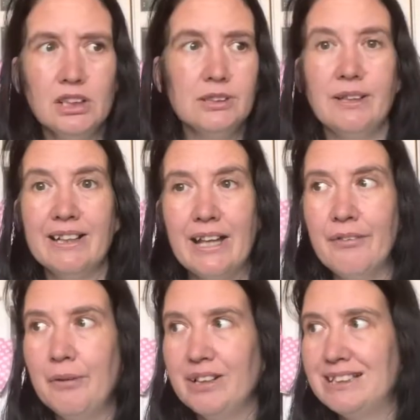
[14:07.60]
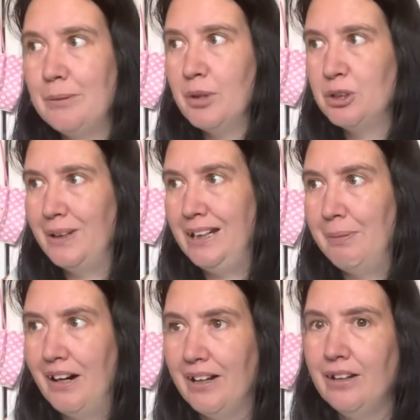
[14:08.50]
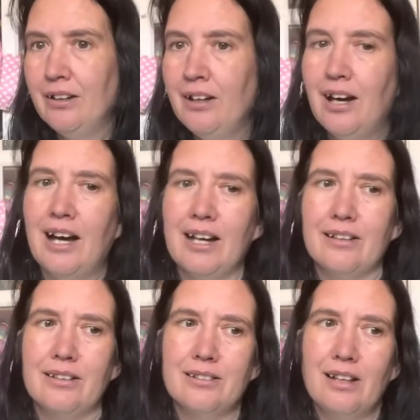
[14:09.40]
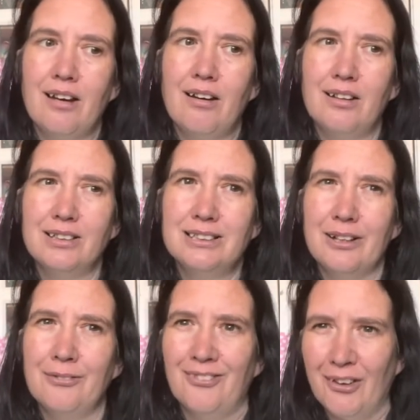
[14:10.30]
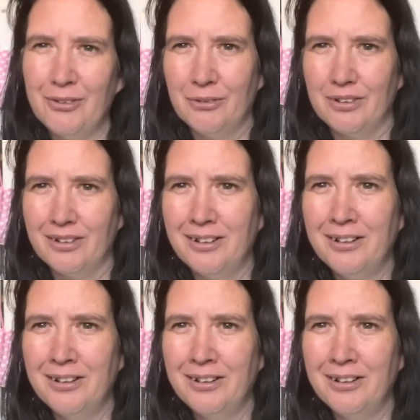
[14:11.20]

So I definitely want to see more Tweety Pie and also Roadrunner